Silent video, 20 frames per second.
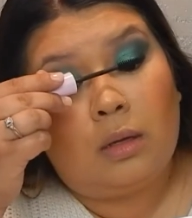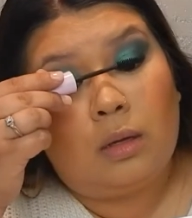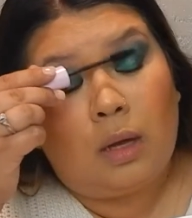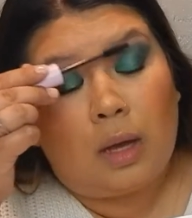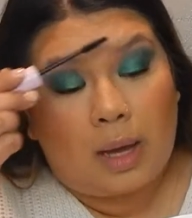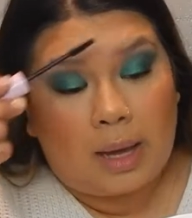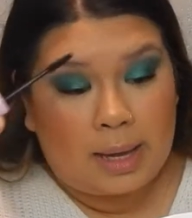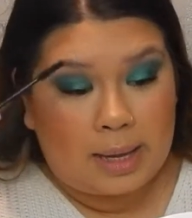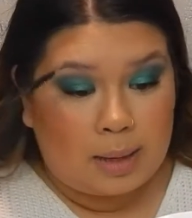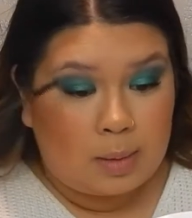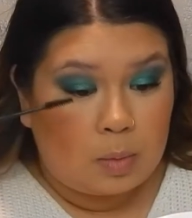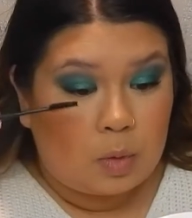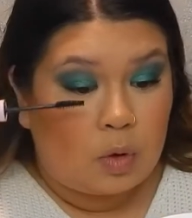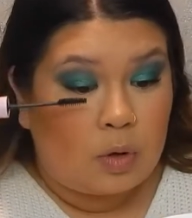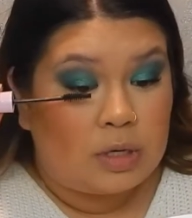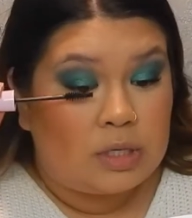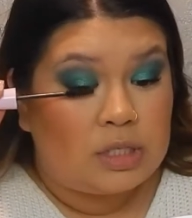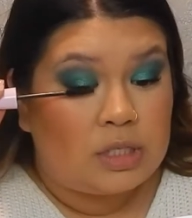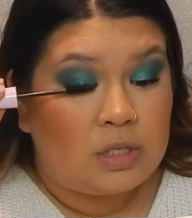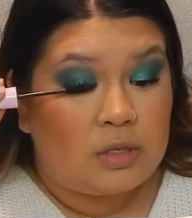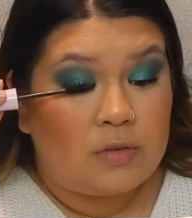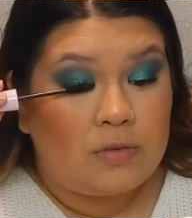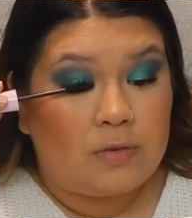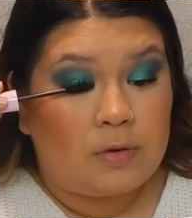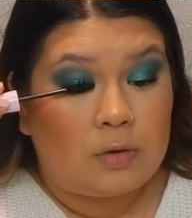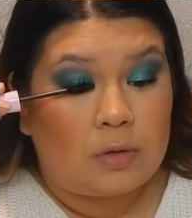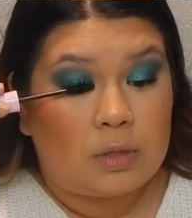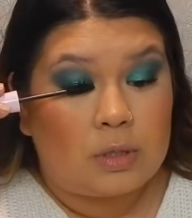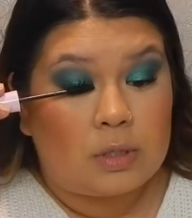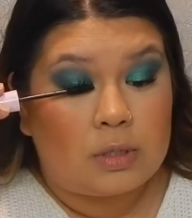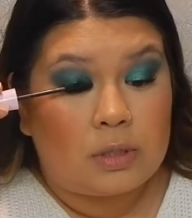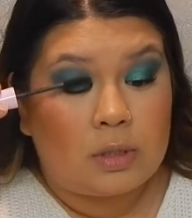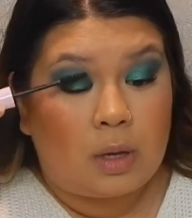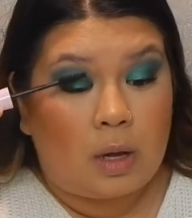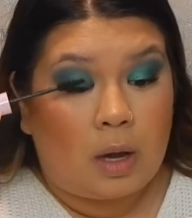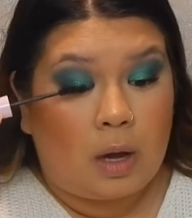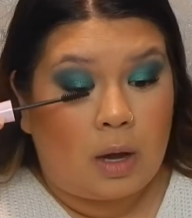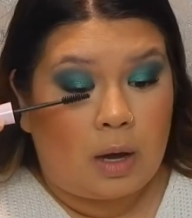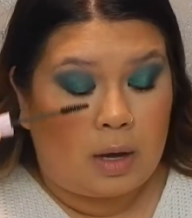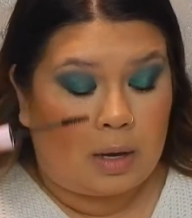I am going to focus
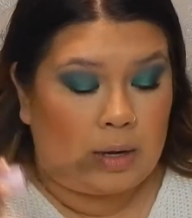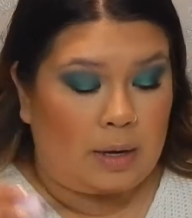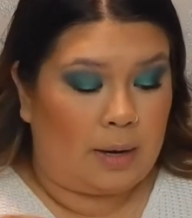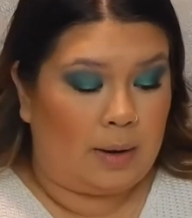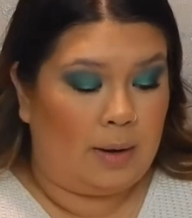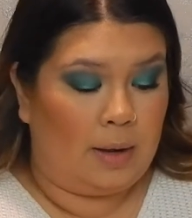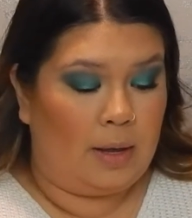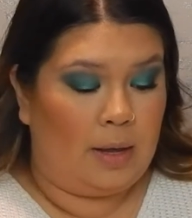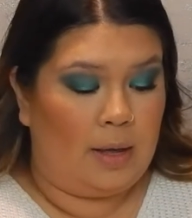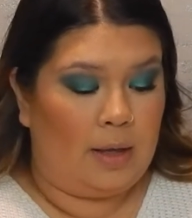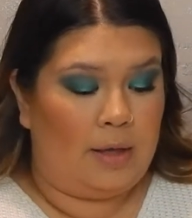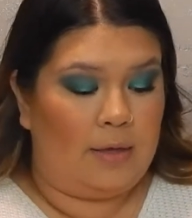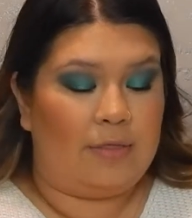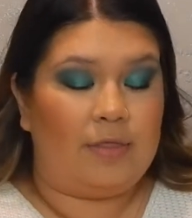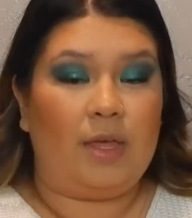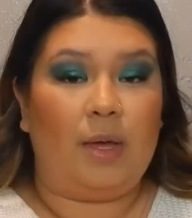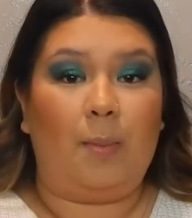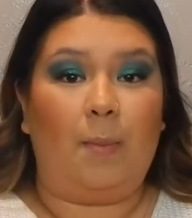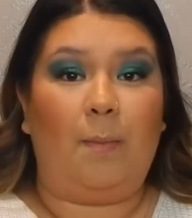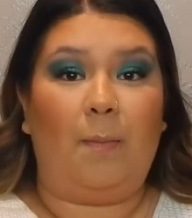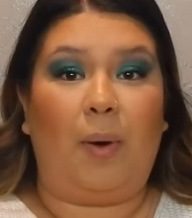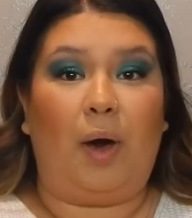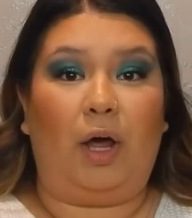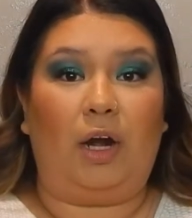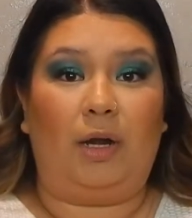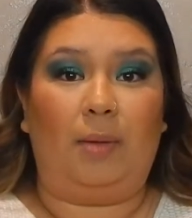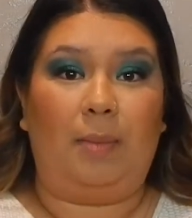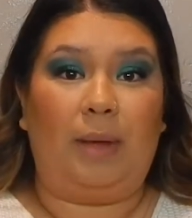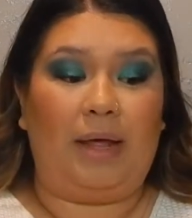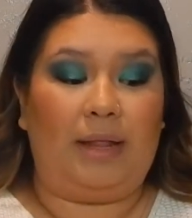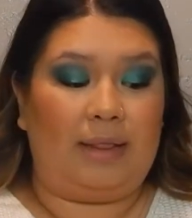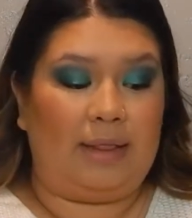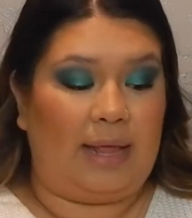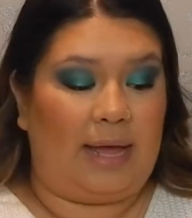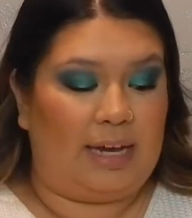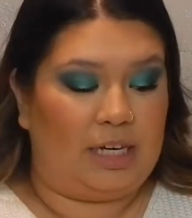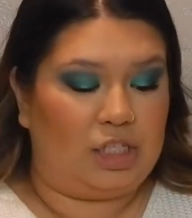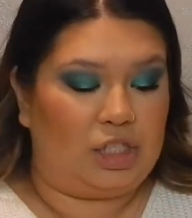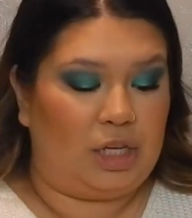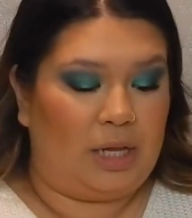on the bottom
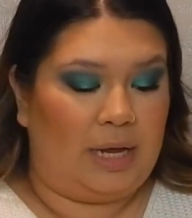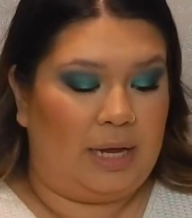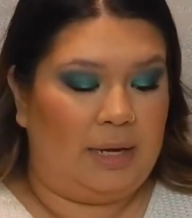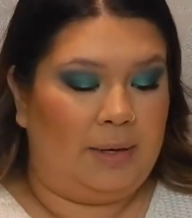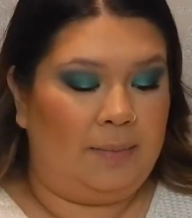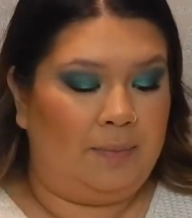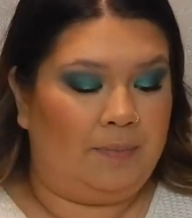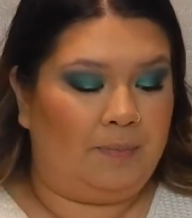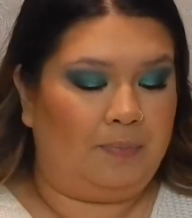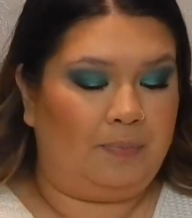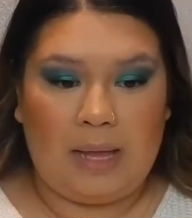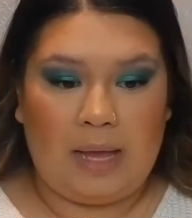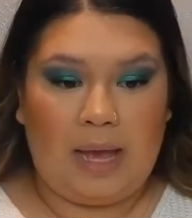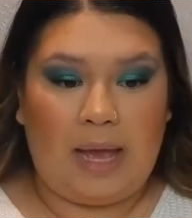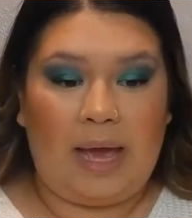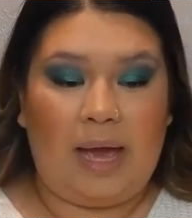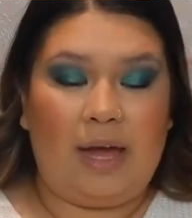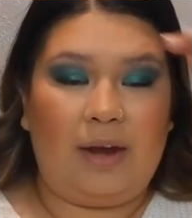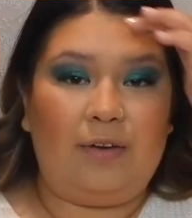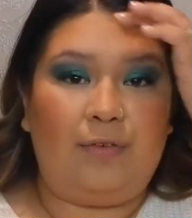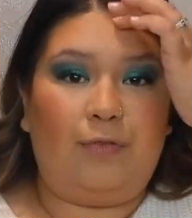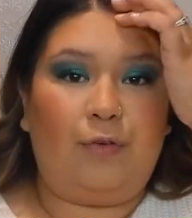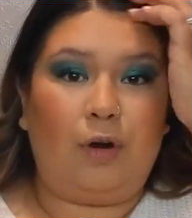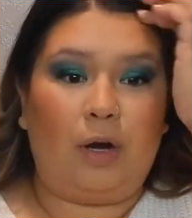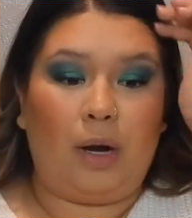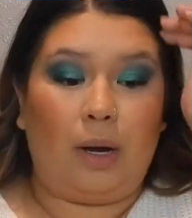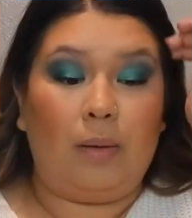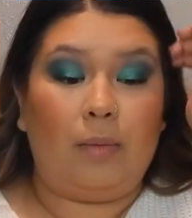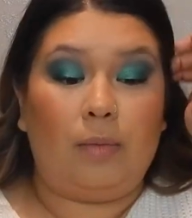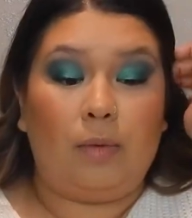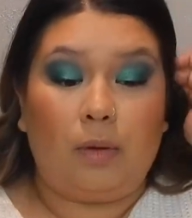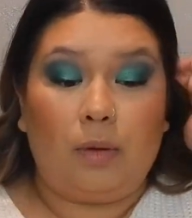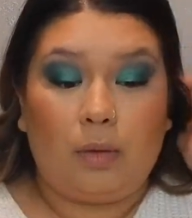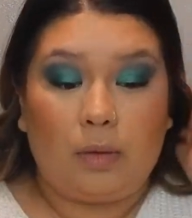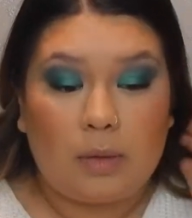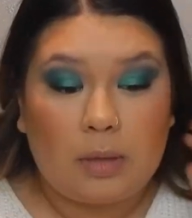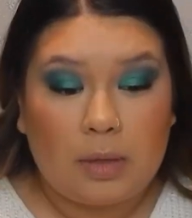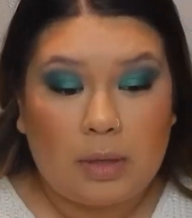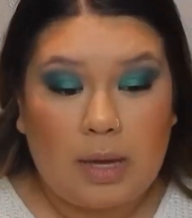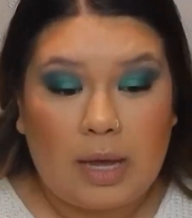lash line. And for
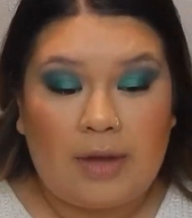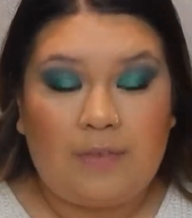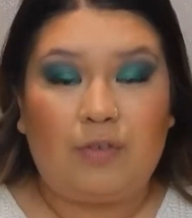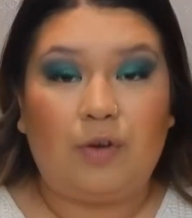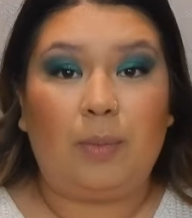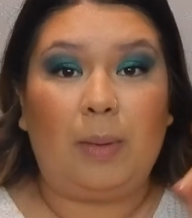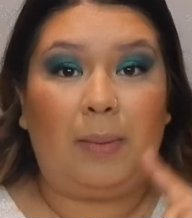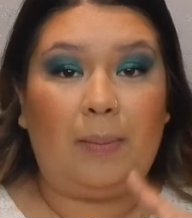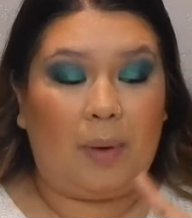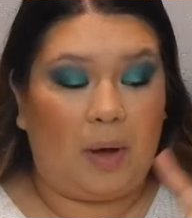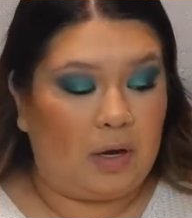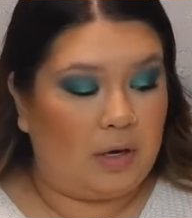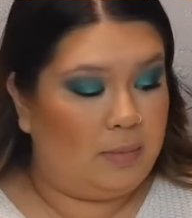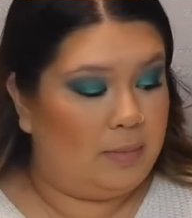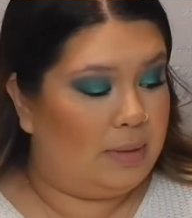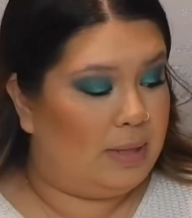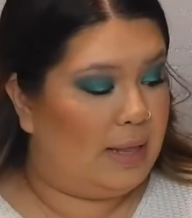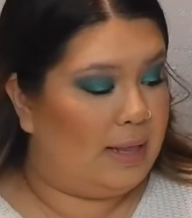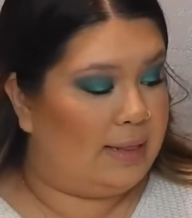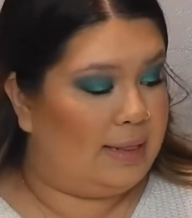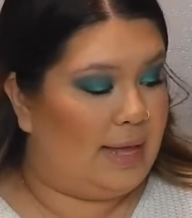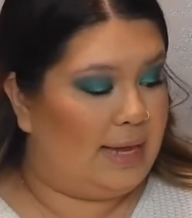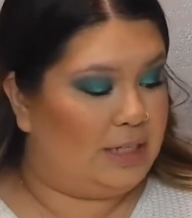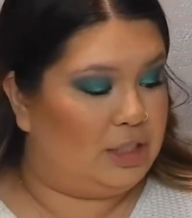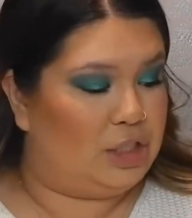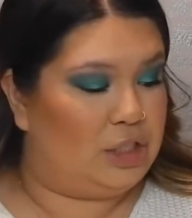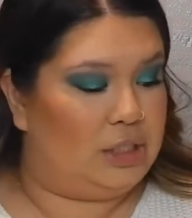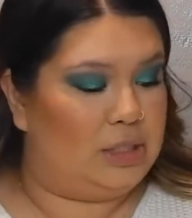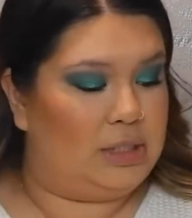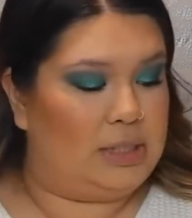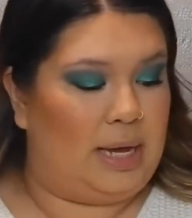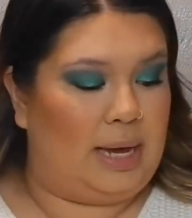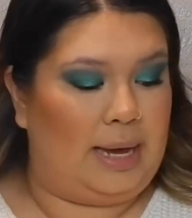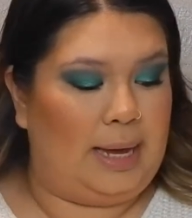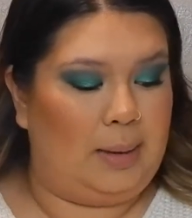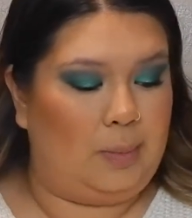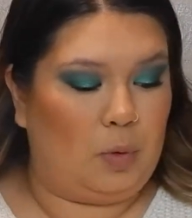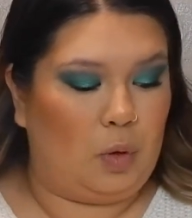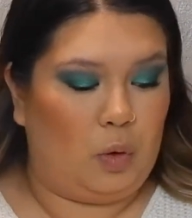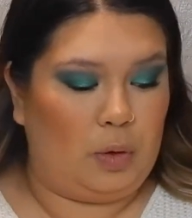my bottom lashes, I
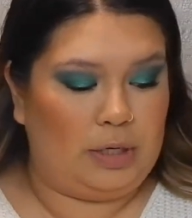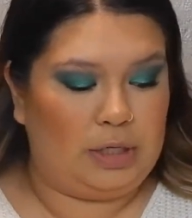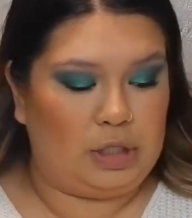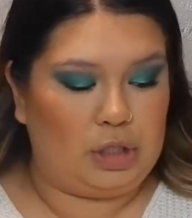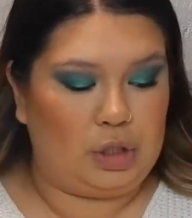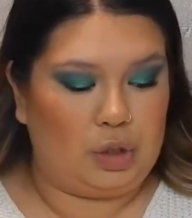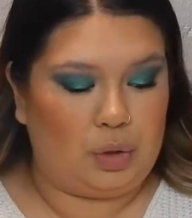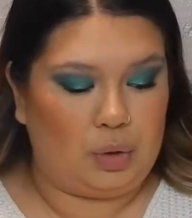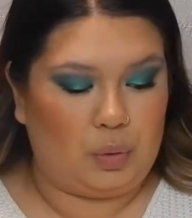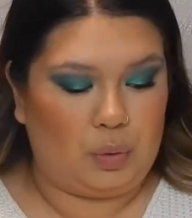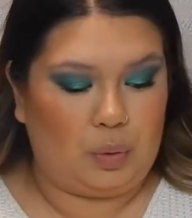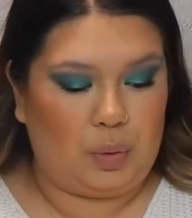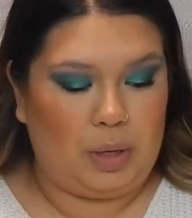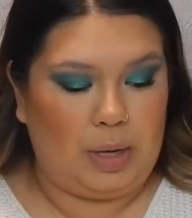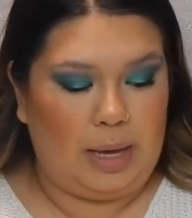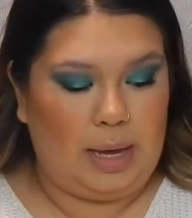am going to